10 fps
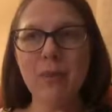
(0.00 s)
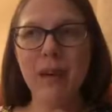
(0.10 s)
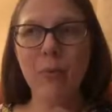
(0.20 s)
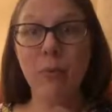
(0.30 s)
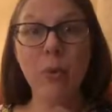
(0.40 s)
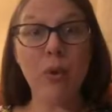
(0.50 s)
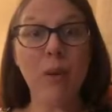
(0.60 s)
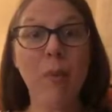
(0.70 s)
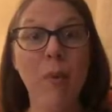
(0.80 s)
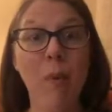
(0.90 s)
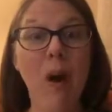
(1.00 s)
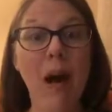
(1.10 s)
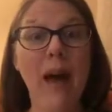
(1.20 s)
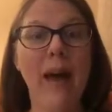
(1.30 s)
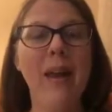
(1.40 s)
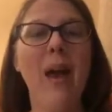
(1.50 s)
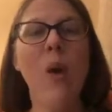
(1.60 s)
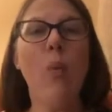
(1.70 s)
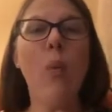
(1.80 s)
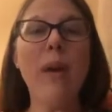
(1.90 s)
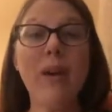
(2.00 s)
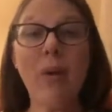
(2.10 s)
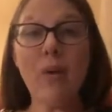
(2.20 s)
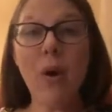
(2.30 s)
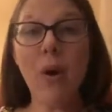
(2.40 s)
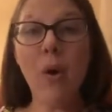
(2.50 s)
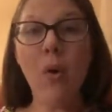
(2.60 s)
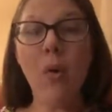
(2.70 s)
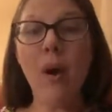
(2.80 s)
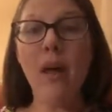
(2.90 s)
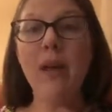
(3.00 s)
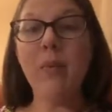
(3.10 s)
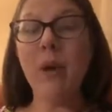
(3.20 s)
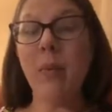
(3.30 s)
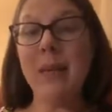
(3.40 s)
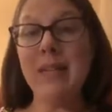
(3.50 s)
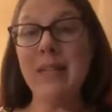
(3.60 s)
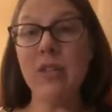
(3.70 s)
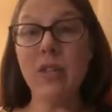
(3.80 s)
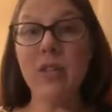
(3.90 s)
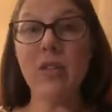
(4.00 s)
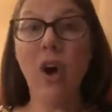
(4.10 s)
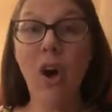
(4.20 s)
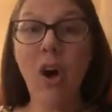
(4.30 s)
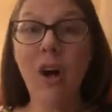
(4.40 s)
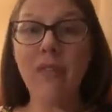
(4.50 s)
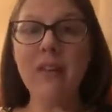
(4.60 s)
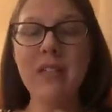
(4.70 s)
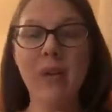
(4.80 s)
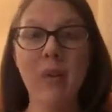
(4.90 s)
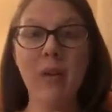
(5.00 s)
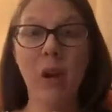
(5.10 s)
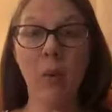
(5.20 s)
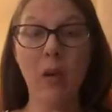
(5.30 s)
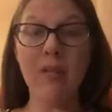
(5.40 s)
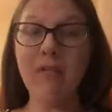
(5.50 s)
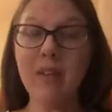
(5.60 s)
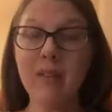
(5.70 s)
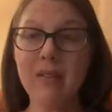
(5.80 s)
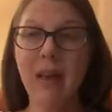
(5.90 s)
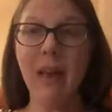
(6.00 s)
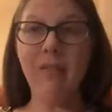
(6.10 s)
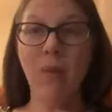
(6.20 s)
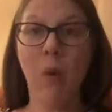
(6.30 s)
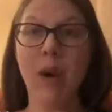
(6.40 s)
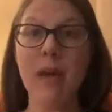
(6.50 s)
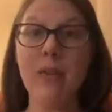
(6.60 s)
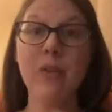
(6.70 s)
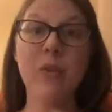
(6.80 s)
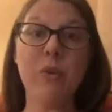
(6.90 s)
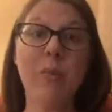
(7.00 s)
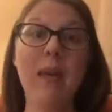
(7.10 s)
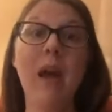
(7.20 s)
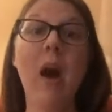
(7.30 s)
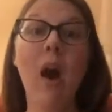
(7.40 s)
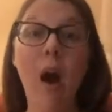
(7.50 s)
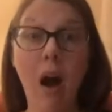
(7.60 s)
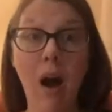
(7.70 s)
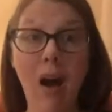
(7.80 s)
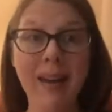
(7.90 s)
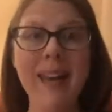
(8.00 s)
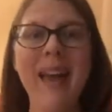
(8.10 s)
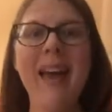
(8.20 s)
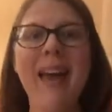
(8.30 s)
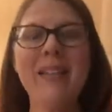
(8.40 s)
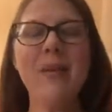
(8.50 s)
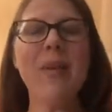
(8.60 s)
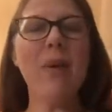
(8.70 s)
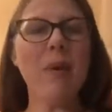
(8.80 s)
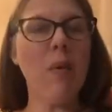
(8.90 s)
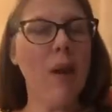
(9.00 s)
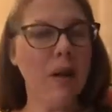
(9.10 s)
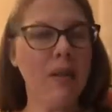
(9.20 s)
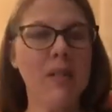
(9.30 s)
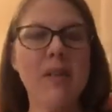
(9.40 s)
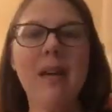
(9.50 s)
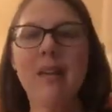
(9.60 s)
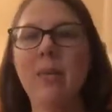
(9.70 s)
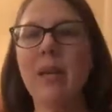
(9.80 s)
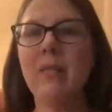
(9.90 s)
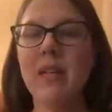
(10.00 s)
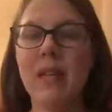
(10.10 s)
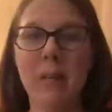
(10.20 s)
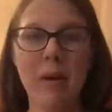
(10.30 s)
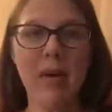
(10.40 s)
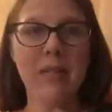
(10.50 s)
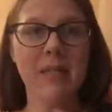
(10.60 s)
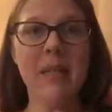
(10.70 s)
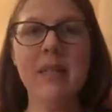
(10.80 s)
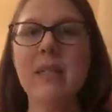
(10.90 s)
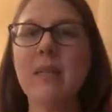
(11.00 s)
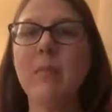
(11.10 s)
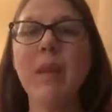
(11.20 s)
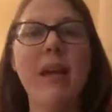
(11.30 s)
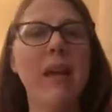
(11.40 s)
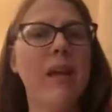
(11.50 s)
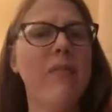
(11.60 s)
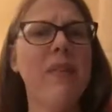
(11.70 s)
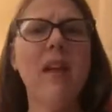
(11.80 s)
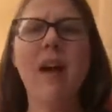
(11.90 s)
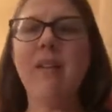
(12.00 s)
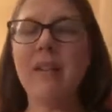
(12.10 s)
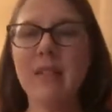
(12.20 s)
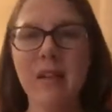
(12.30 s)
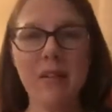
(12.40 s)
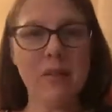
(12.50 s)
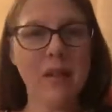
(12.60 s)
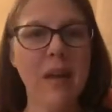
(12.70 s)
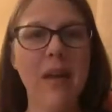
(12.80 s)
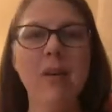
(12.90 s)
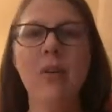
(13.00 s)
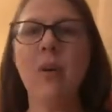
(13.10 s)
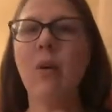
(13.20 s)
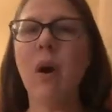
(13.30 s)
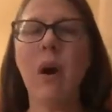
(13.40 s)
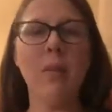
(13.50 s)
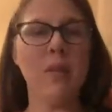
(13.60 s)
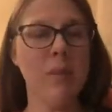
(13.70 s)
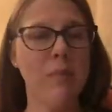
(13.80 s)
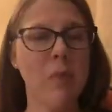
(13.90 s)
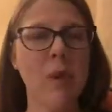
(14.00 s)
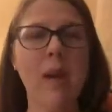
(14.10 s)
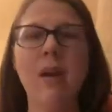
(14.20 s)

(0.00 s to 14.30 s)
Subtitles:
of rule number one. We don't know when our meditation is off until we know what it feels like for it to be on. And so that requires a little bit of daily practice, daily discipline. And if not a day is your thing, a couple of times a week,